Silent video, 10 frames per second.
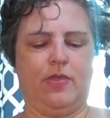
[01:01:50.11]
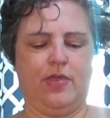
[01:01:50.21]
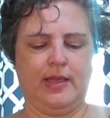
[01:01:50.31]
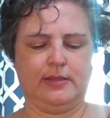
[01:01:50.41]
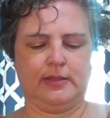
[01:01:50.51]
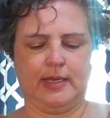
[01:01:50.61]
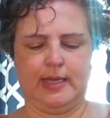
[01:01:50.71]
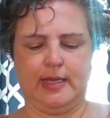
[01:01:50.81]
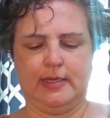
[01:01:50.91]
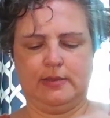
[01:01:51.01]
This
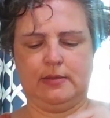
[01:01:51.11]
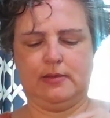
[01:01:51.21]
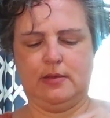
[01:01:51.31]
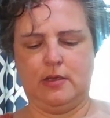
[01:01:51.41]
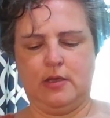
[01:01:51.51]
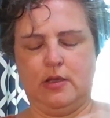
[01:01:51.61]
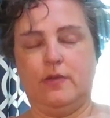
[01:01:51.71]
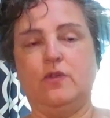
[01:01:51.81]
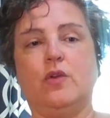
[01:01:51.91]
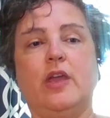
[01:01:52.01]
is,
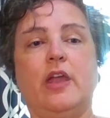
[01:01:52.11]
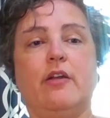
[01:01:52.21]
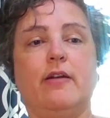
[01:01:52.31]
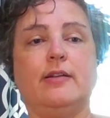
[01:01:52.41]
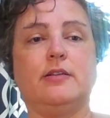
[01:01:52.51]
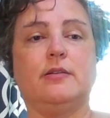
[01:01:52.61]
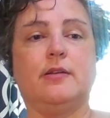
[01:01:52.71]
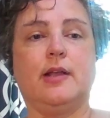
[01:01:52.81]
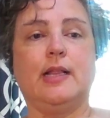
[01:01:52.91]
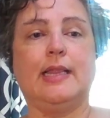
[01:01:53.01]
you hear it
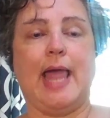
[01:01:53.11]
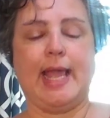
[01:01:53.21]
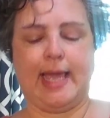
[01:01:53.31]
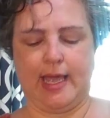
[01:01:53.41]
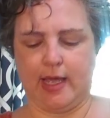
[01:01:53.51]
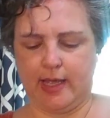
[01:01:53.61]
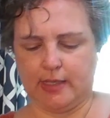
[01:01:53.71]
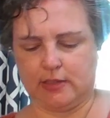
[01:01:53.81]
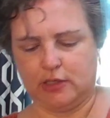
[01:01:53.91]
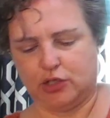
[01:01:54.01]
clanging
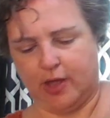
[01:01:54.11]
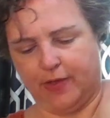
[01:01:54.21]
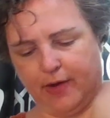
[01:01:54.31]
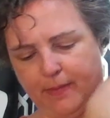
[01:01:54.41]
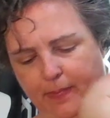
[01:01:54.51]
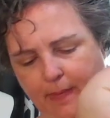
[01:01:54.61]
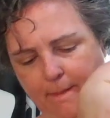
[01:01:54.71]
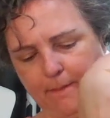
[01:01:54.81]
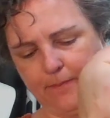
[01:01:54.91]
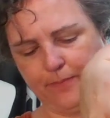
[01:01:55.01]
against each other.
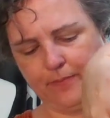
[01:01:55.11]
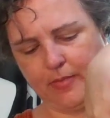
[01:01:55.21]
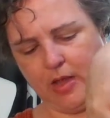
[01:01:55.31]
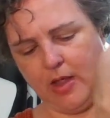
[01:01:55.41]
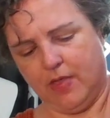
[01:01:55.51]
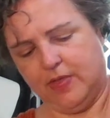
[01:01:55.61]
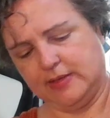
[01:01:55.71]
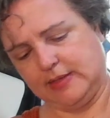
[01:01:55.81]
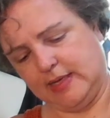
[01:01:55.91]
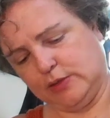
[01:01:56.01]

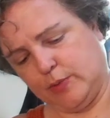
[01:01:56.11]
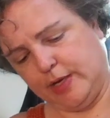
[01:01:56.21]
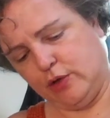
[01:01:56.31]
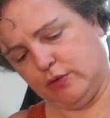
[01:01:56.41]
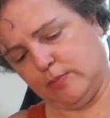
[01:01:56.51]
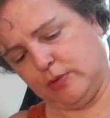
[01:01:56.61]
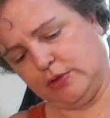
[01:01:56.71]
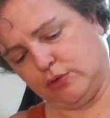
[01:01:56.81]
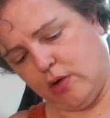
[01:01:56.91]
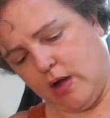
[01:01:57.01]
This is reusable
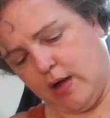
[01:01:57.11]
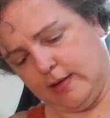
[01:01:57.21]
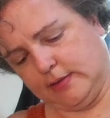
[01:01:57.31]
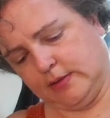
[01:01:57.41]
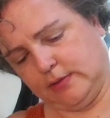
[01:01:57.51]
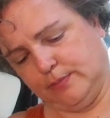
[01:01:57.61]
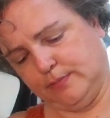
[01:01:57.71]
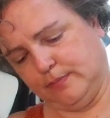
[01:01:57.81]
straws.